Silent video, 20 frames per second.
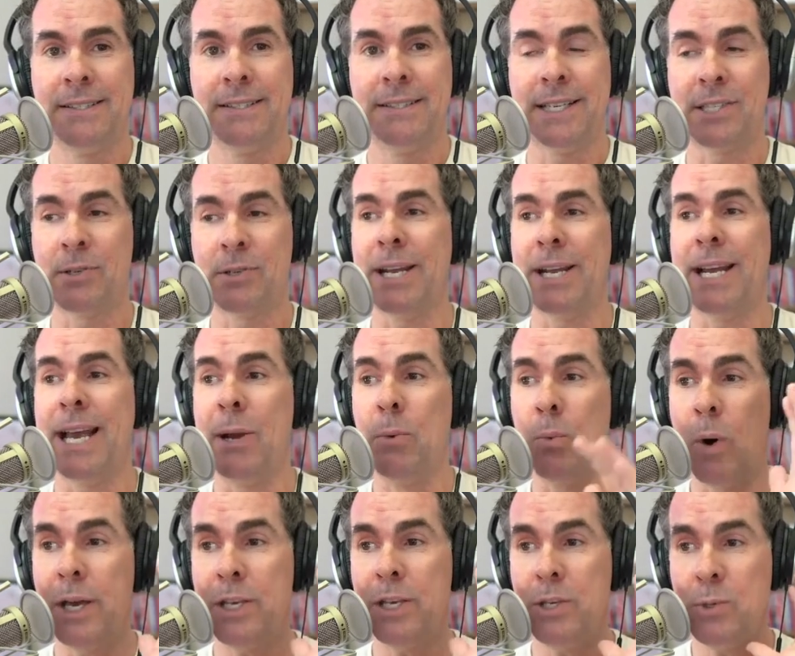That's right. I
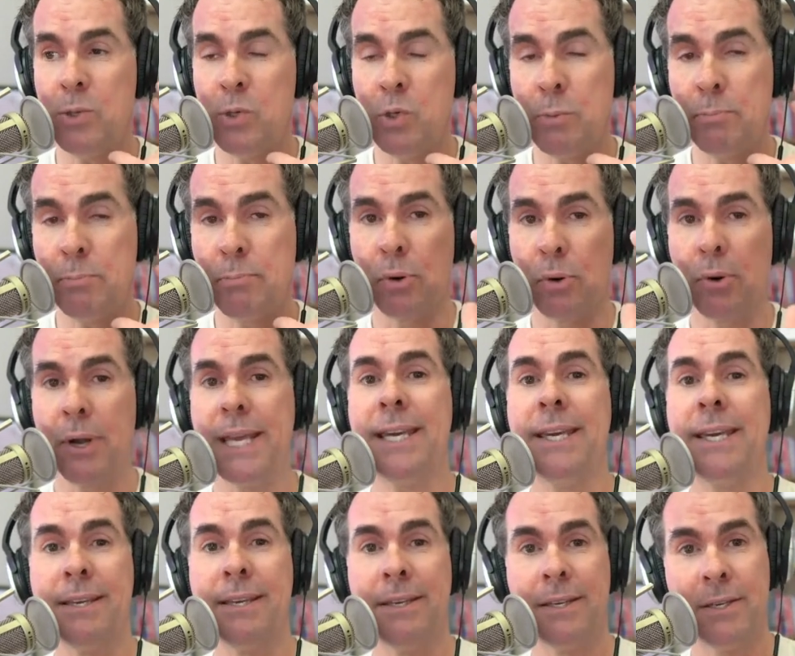want you to
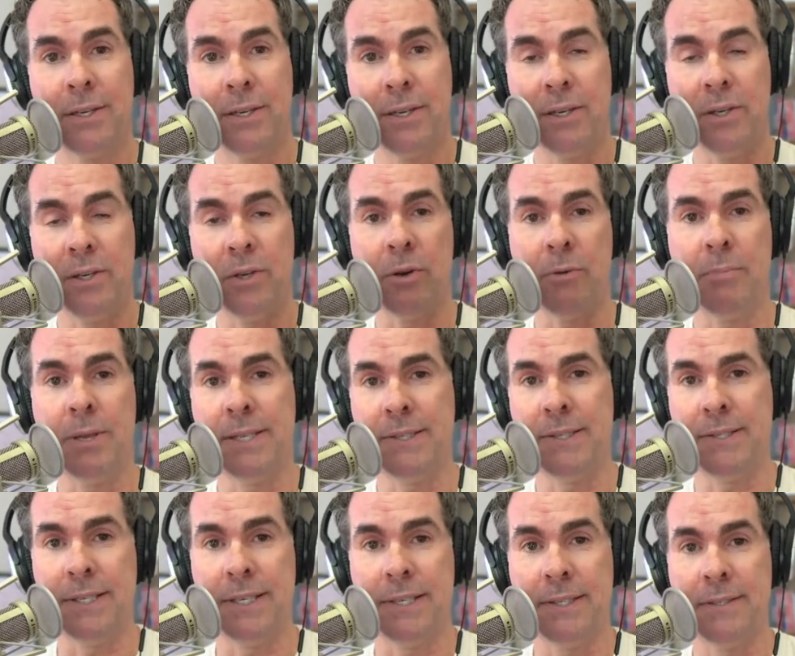break your
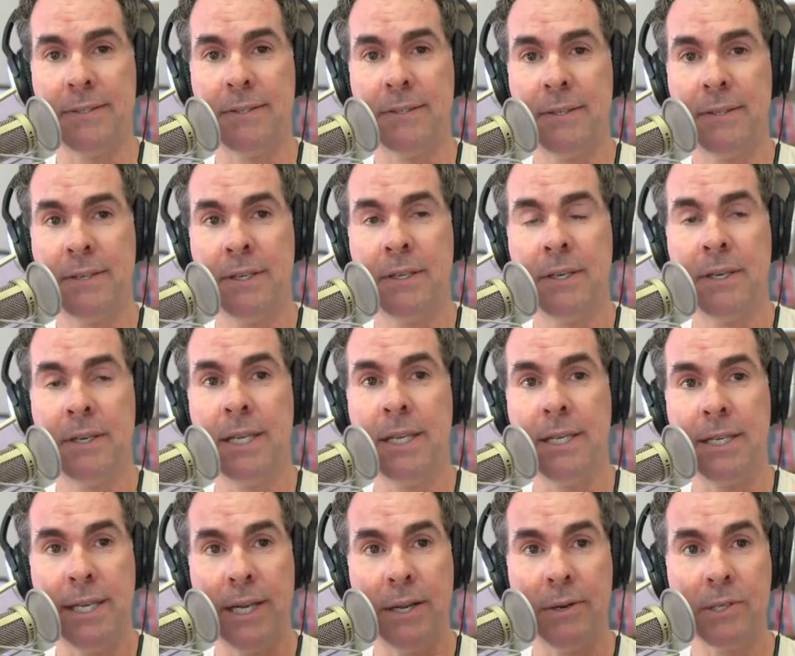business. And
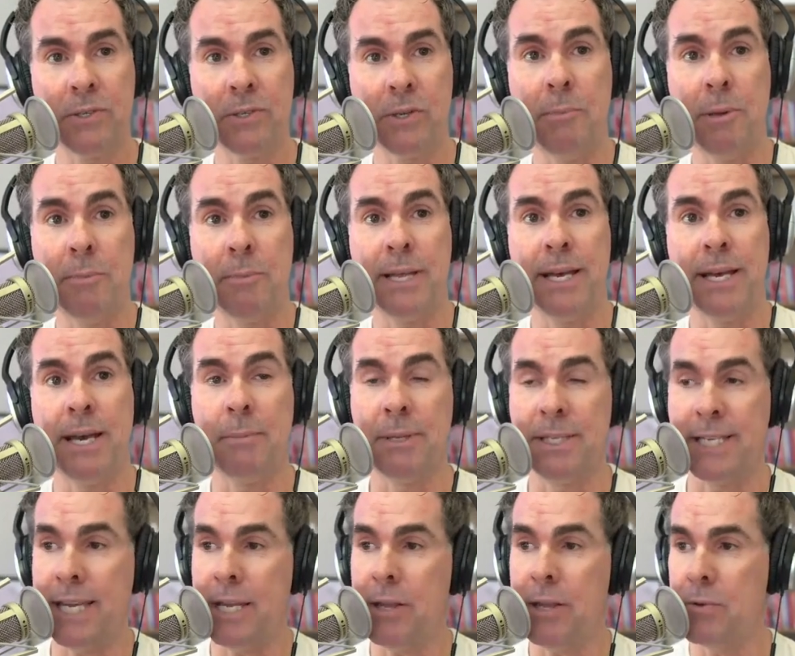here's what I mean by that. I'm going to
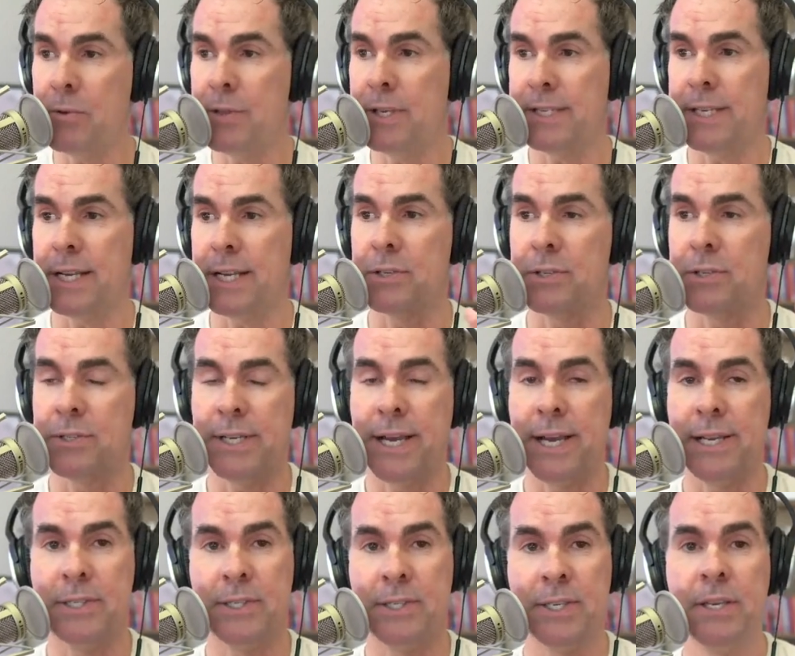take you through this
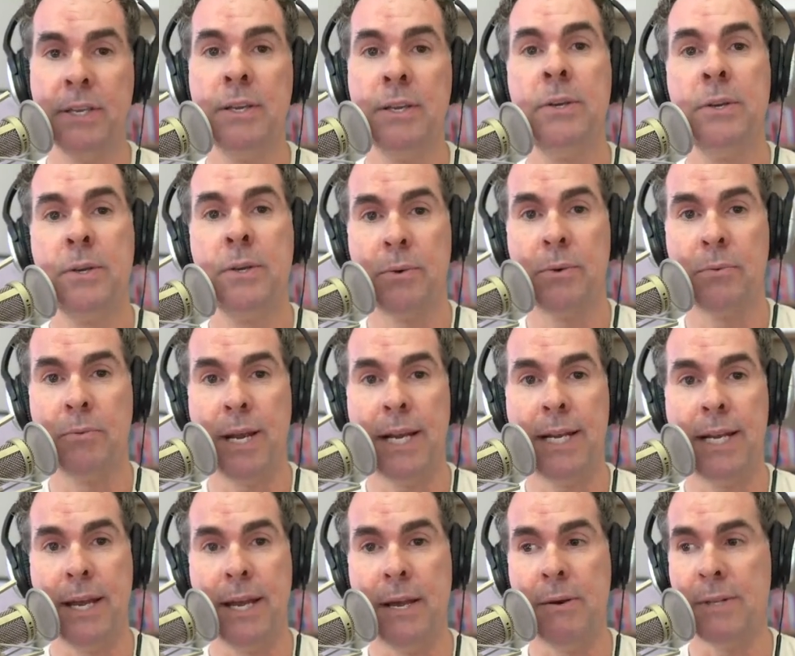exercise right
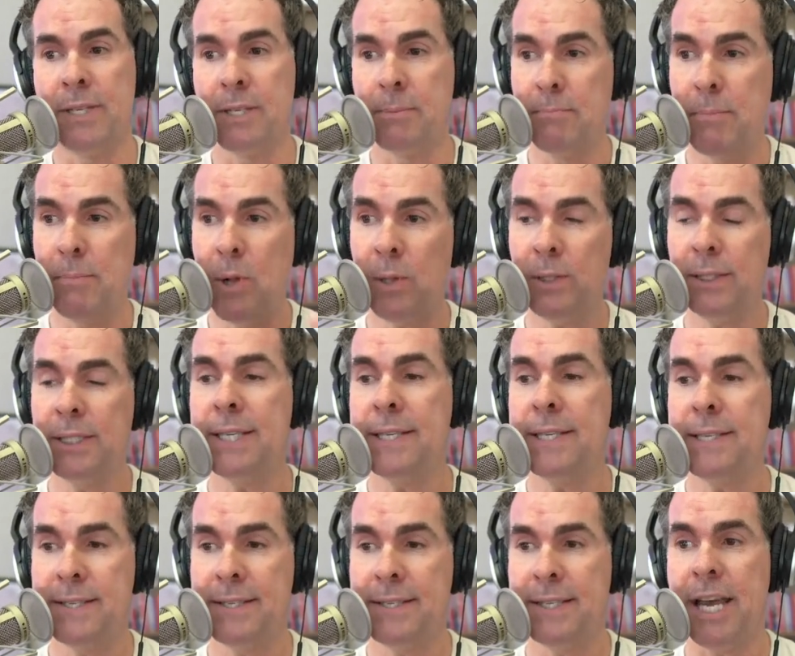now. It's a
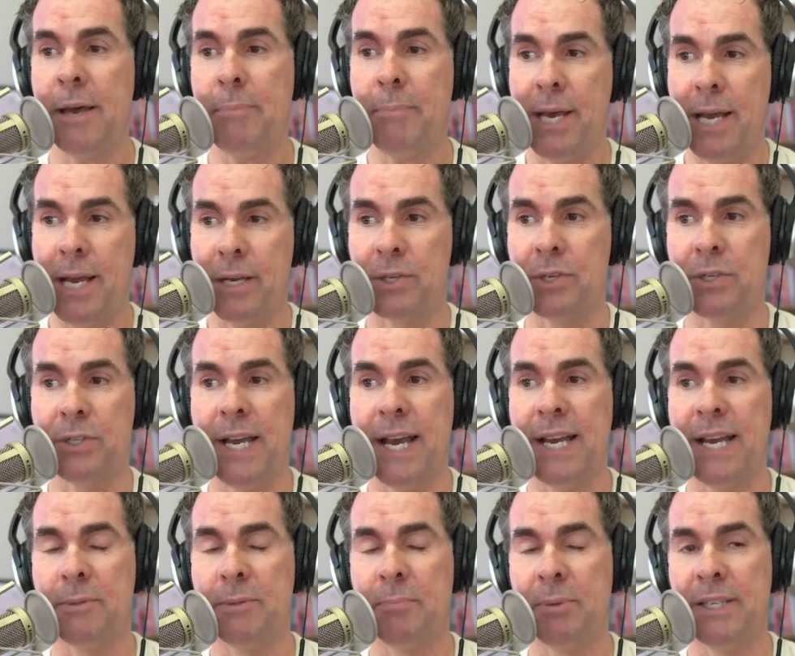multi-step
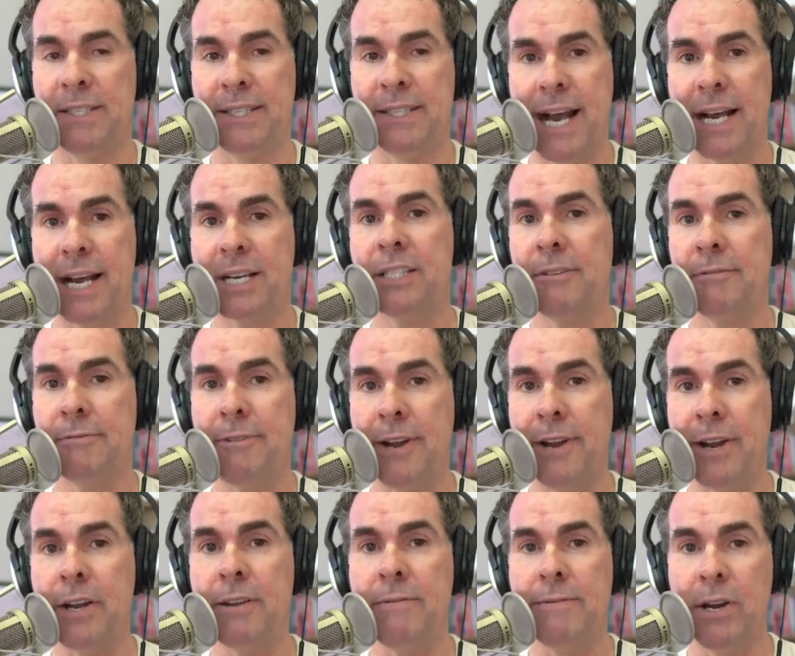exercise, but it's actually
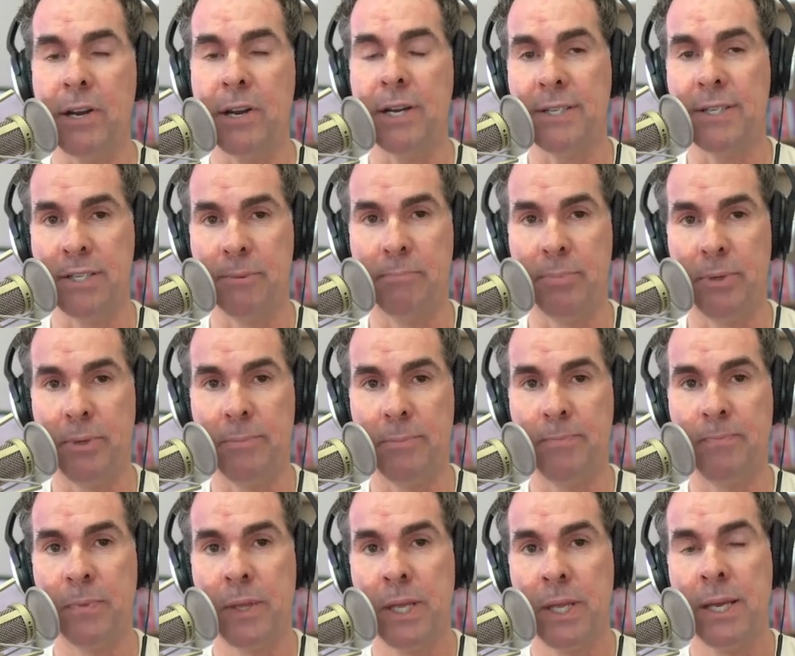very, very simple.
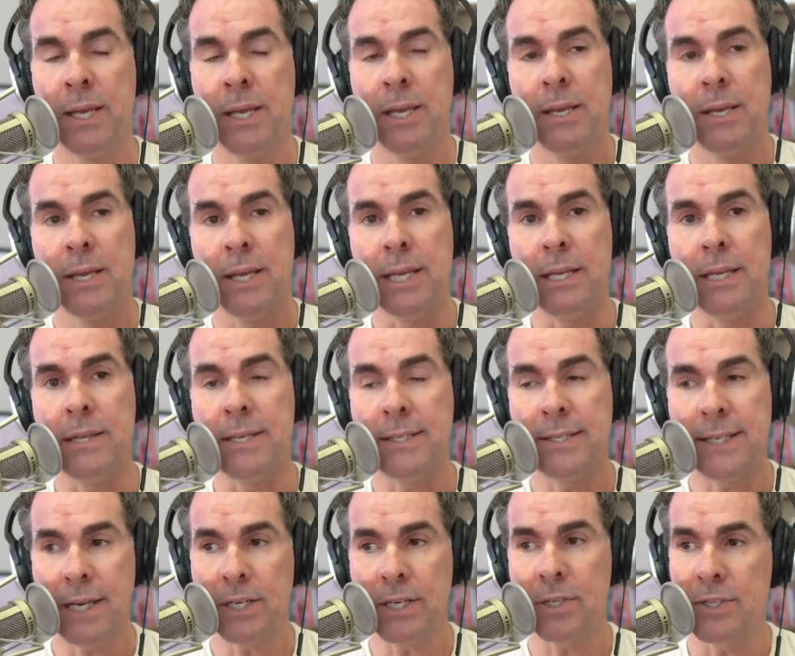And this
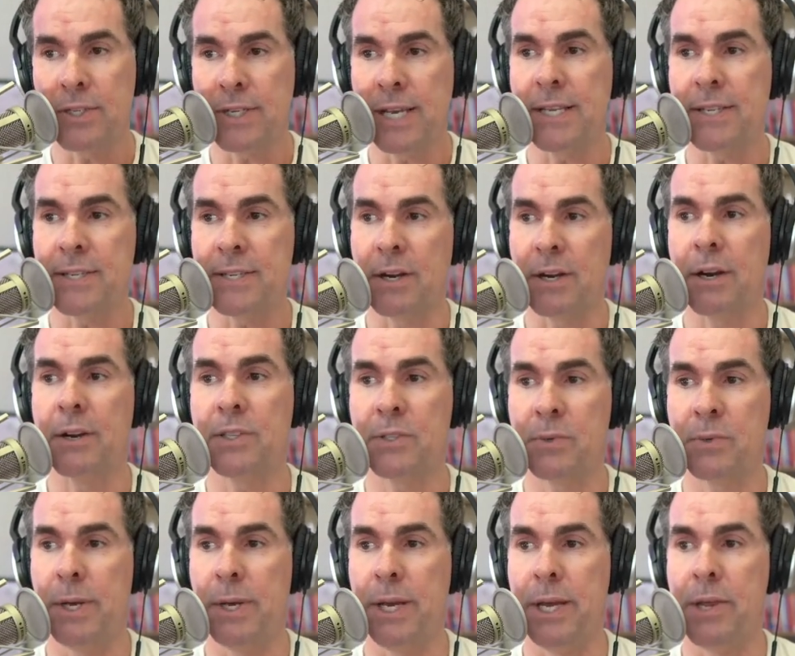exercise starts
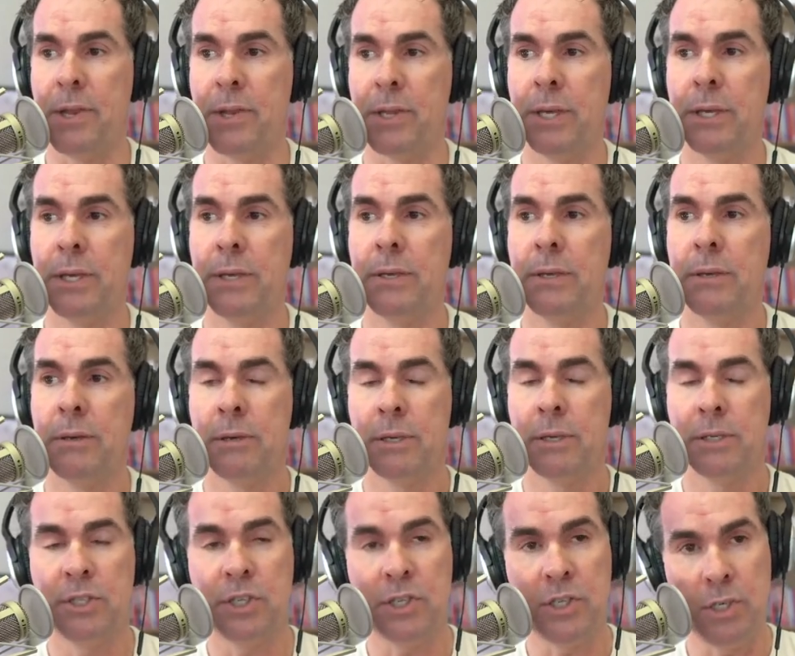with
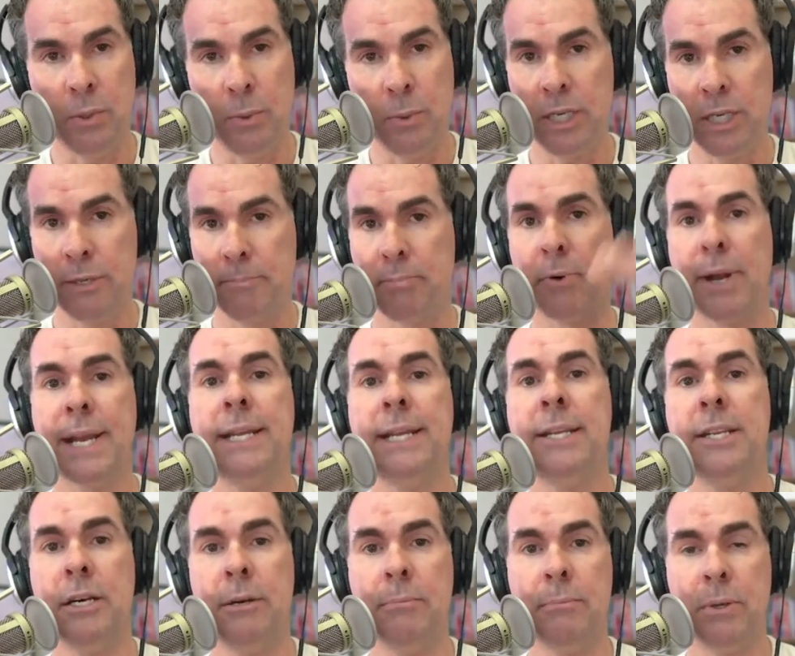just doing a brain
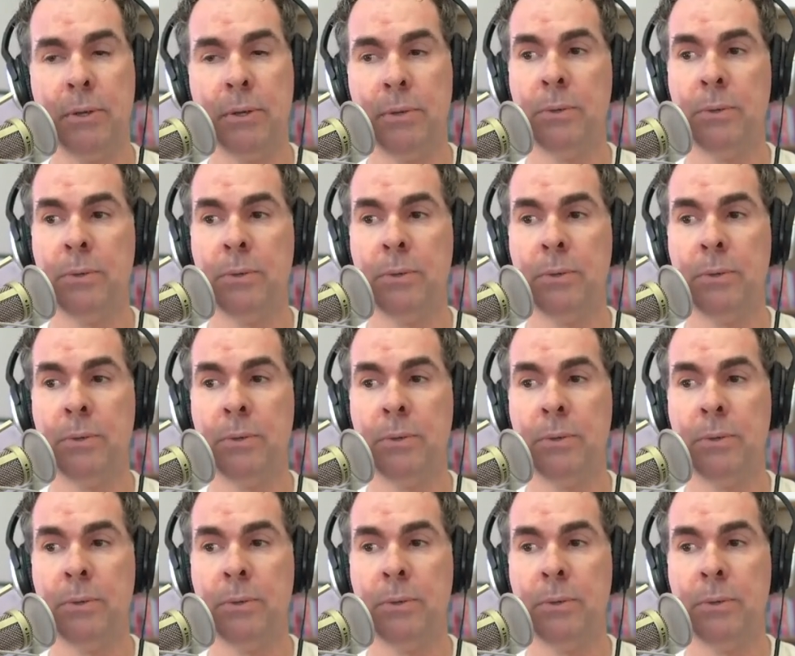dump.